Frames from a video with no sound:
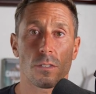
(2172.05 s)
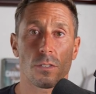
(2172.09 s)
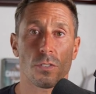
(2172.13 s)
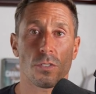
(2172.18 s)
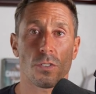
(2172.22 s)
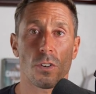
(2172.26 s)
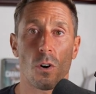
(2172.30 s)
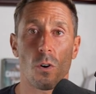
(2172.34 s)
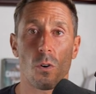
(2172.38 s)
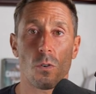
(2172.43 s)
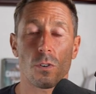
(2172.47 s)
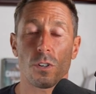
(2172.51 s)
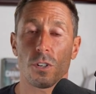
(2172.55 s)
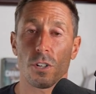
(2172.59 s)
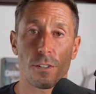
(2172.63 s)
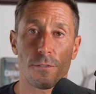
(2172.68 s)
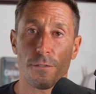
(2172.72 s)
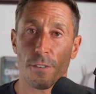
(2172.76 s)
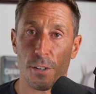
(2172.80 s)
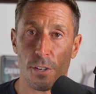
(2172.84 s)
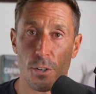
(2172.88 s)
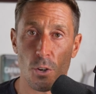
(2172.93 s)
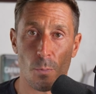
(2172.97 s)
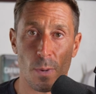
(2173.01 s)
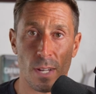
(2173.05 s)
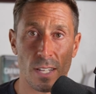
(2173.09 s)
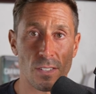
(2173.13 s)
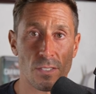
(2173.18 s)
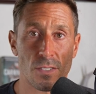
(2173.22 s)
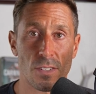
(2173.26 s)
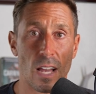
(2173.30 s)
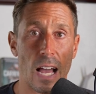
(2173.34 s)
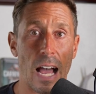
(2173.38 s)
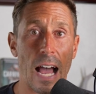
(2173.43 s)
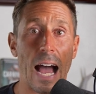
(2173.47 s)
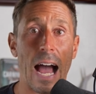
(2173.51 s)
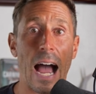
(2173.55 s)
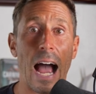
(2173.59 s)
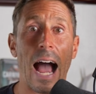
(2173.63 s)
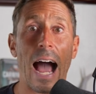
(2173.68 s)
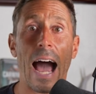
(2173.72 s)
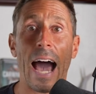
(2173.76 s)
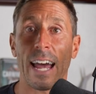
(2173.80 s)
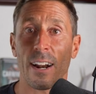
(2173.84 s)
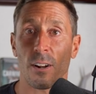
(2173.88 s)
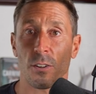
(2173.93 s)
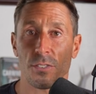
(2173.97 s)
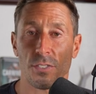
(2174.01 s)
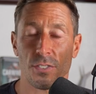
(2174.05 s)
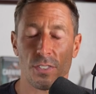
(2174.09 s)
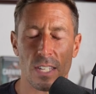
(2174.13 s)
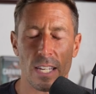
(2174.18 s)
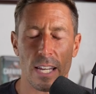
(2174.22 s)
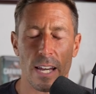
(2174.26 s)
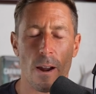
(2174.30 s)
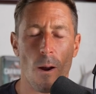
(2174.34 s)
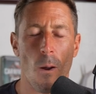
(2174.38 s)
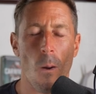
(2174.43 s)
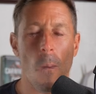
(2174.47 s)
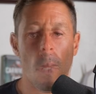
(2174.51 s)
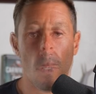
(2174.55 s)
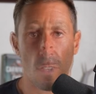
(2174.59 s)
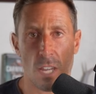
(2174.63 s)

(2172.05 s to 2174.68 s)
so good for humans? I don't see it.